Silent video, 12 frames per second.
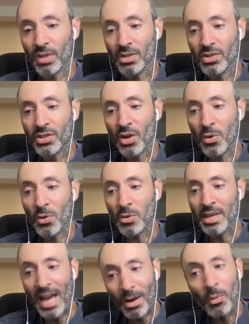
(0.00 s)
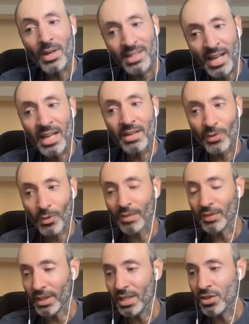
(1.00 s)
so yeah, it was kind of a
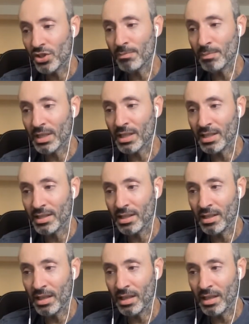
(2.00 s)
revelation because it